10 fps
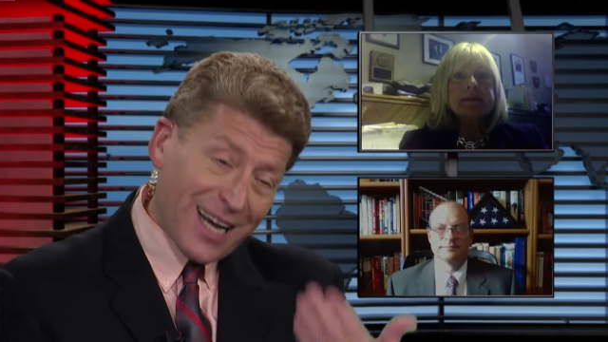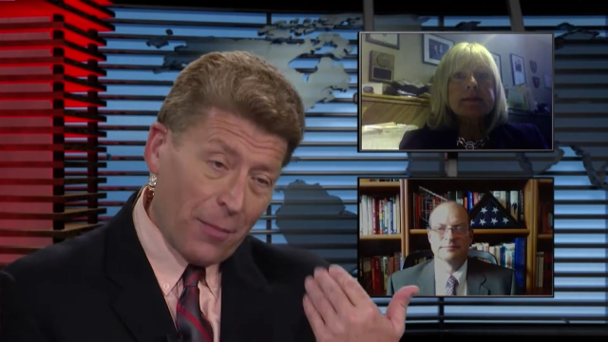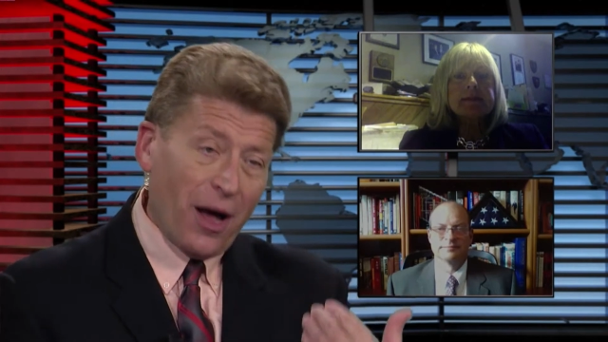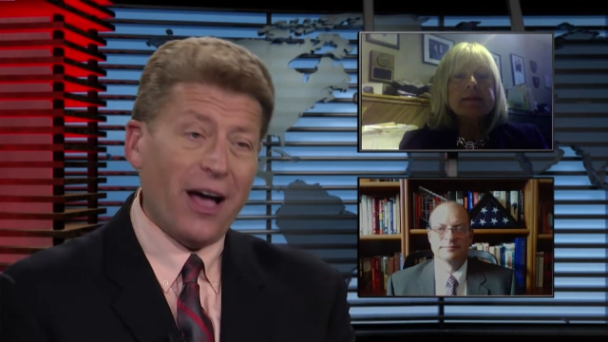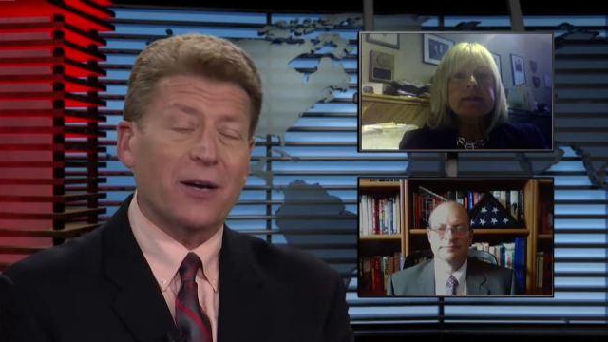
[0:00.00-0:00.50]
Speaker 1: if you
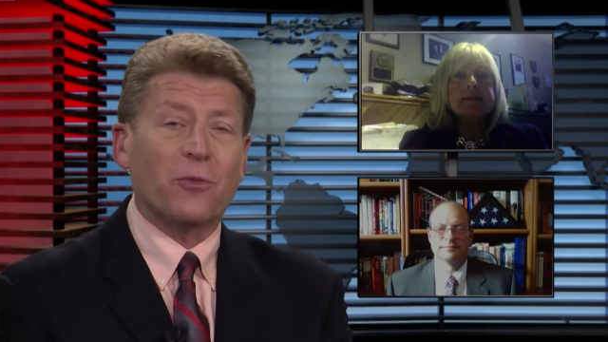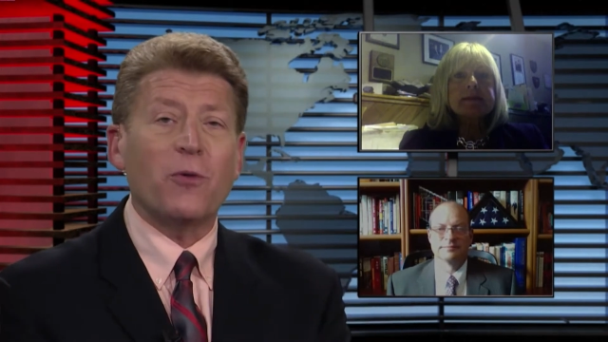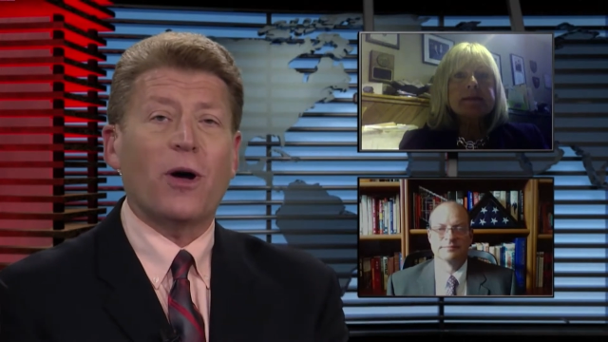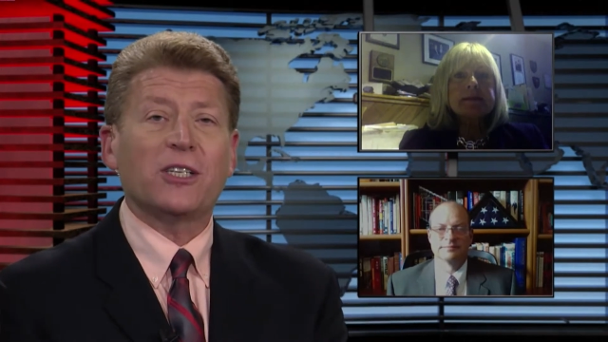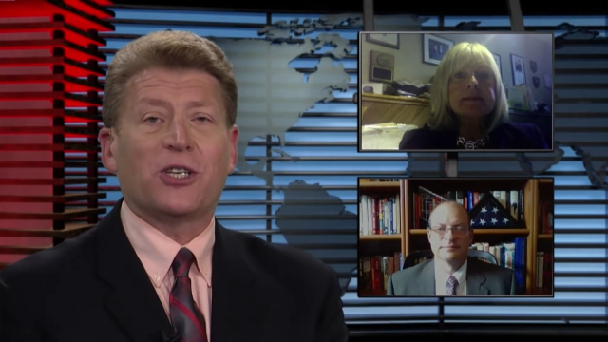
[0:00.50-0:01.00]
do this. Come
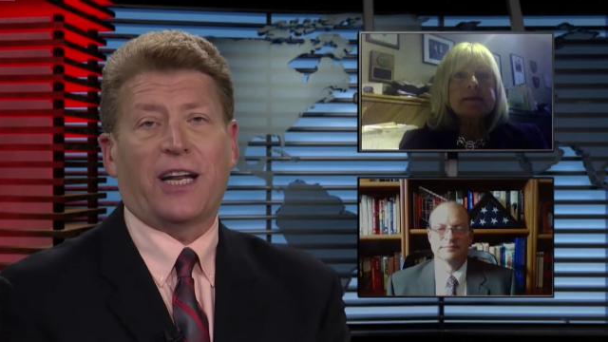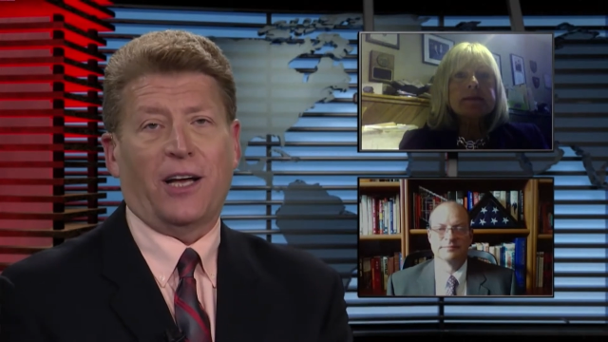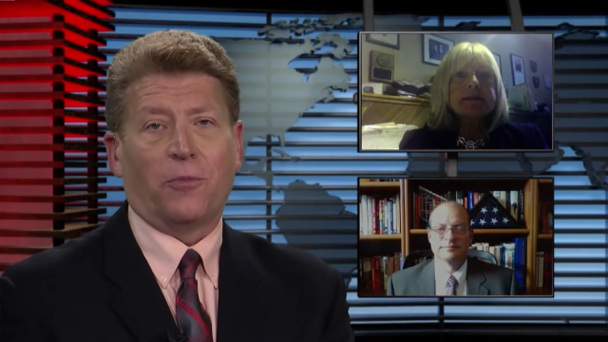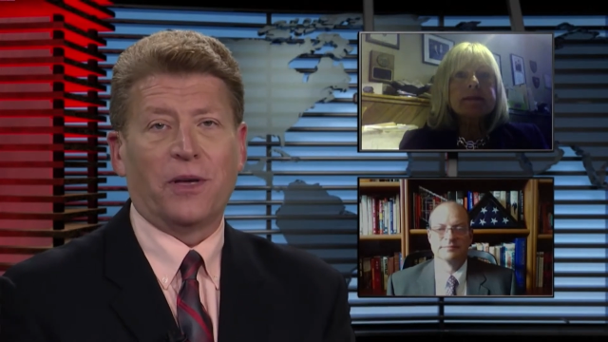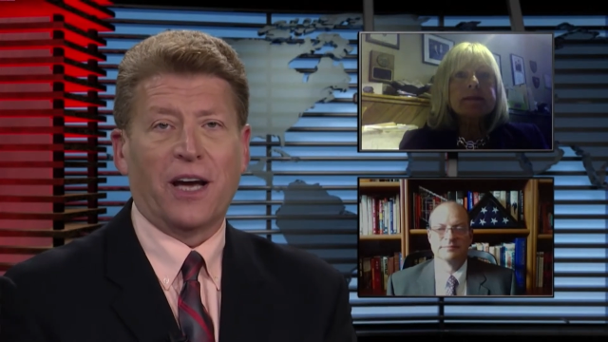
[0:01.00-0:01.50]
on, we
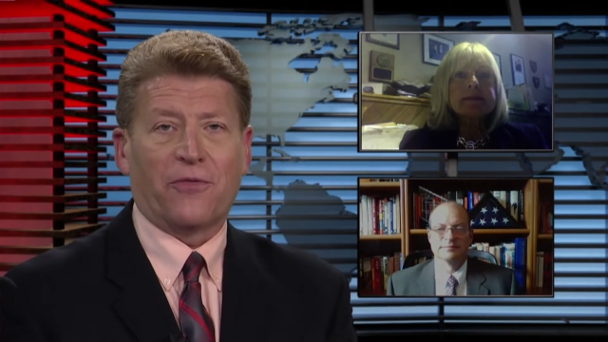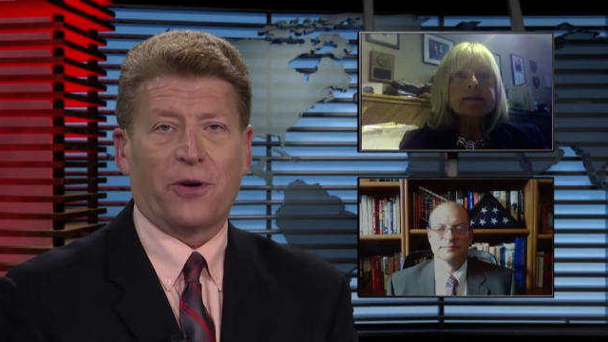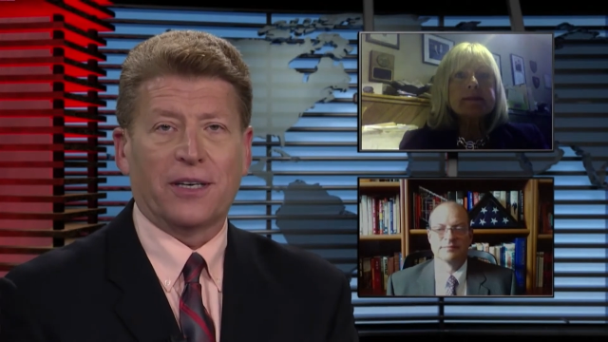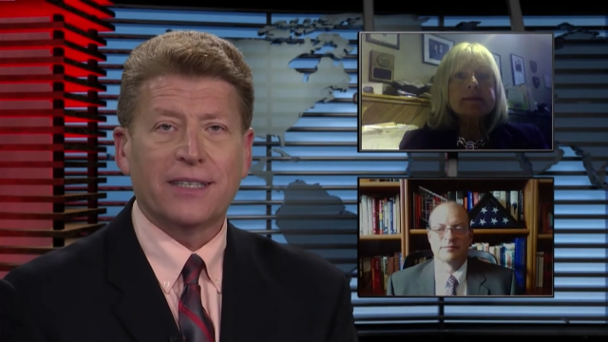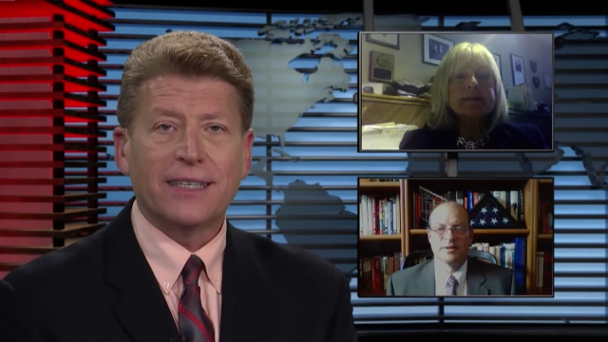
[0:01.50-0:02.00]
want you to
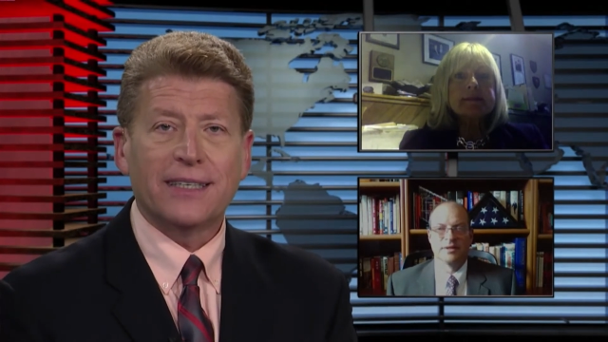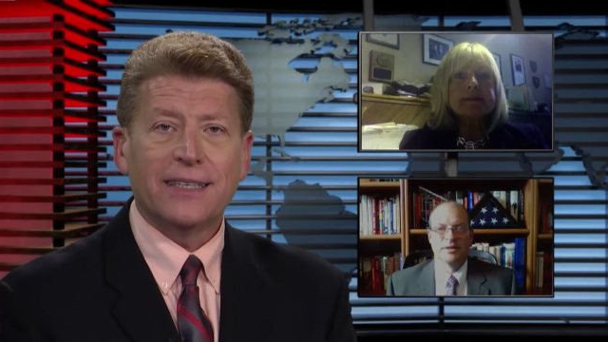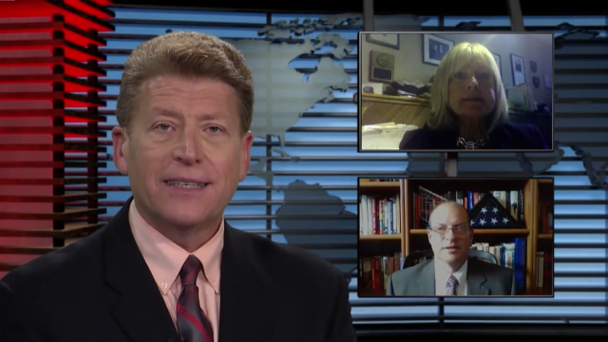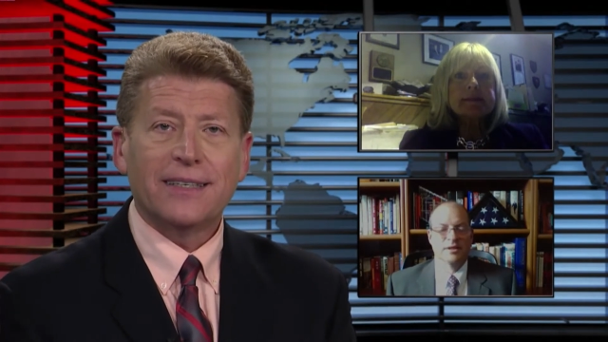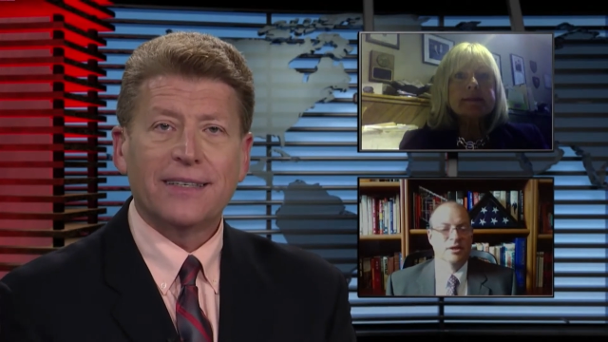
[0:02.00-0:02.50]
help the effort.
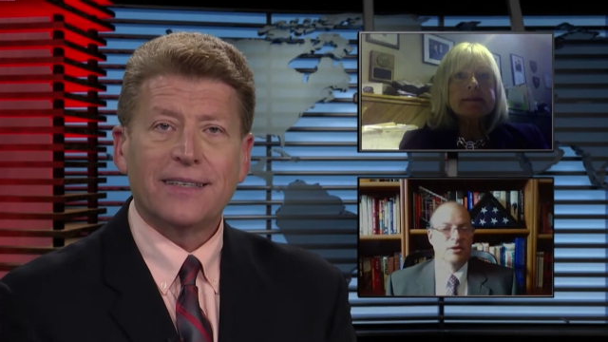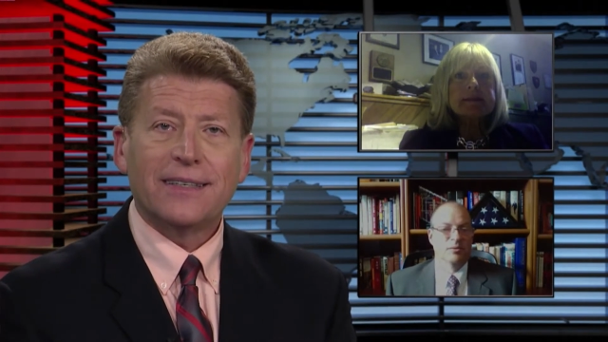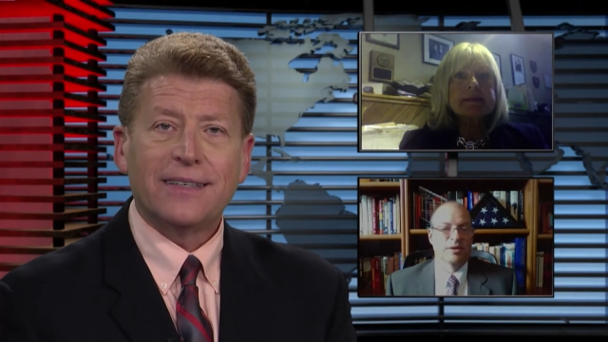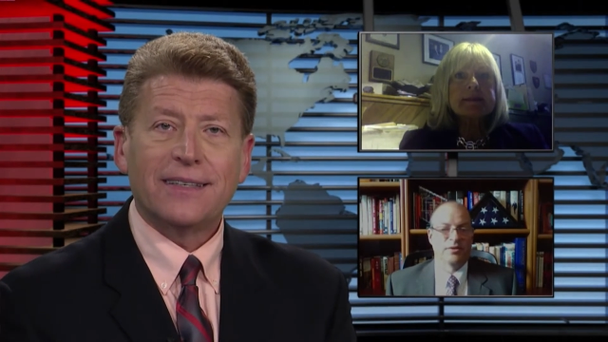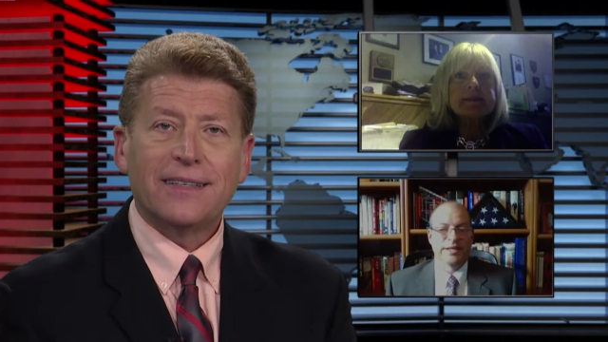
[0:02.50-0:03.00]

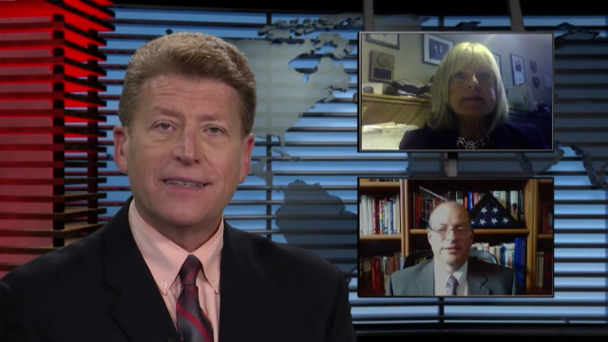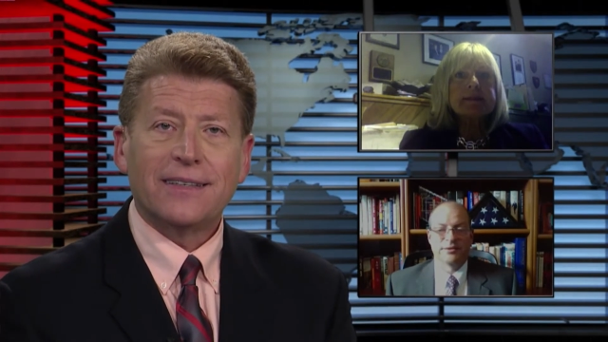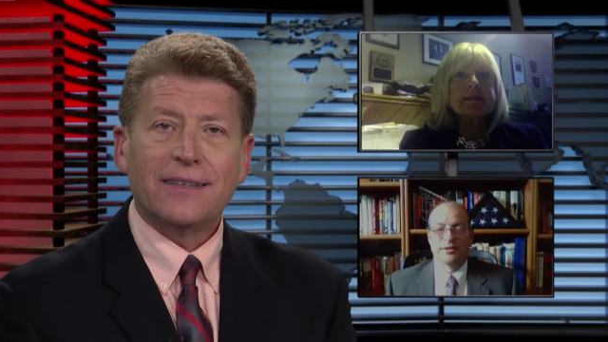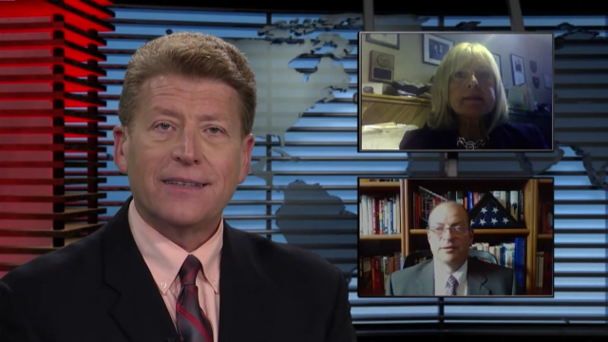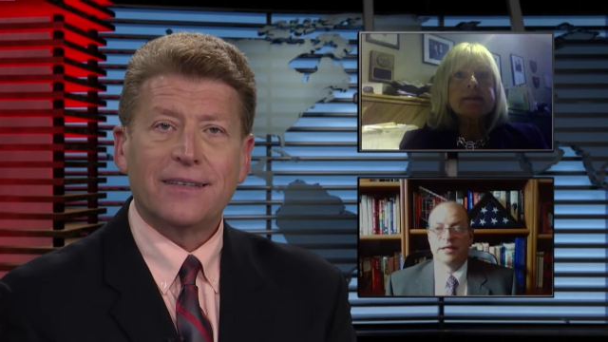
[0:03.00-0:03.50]

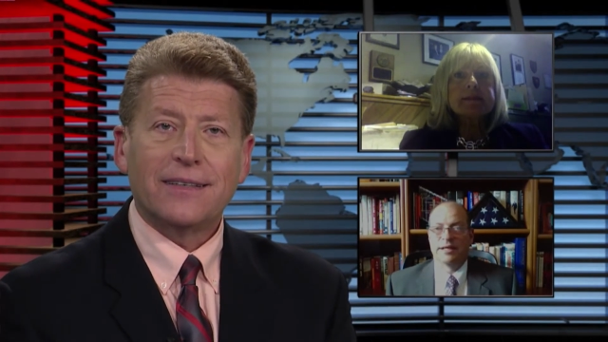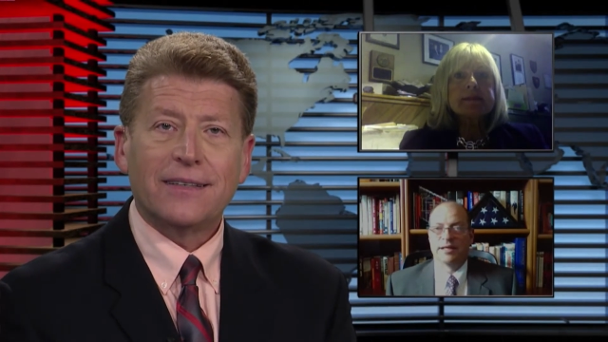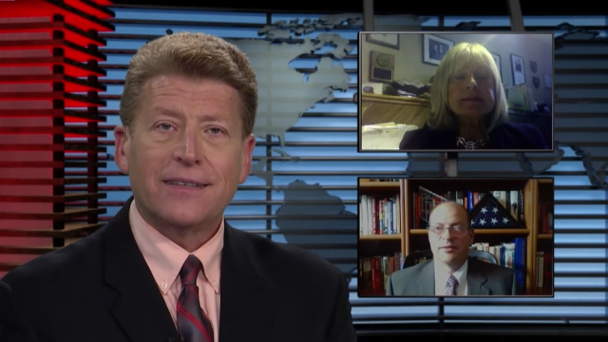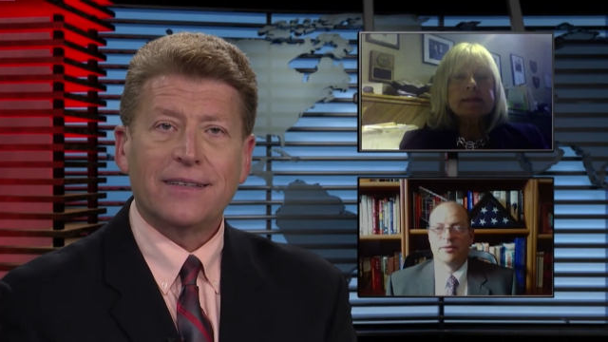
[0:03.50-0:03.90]
Speaker 2: Well, thank you.